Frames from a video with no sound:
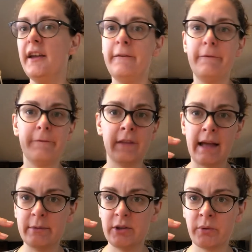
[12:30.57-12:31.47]

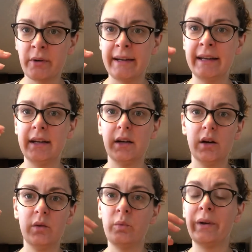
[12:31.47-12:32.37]
inflammatory
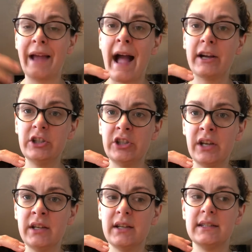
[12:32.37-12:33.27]

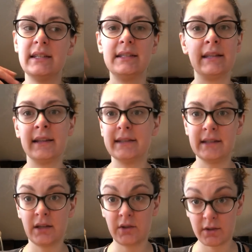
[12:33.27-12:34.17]
reaction, because he said,
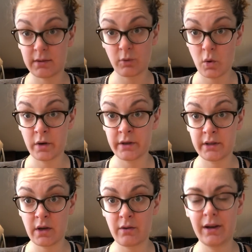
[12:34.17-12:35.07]
let's get you some
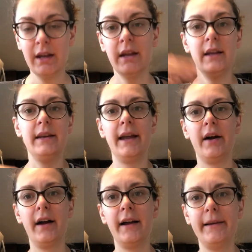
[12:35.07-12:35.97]
cortisone.
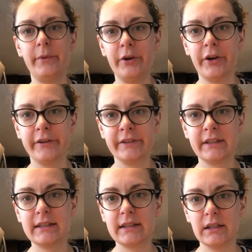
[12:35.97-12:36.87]
Now, I am a
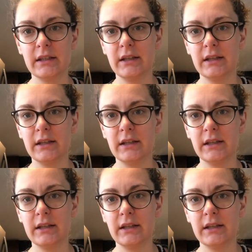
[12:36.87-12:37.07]
nervous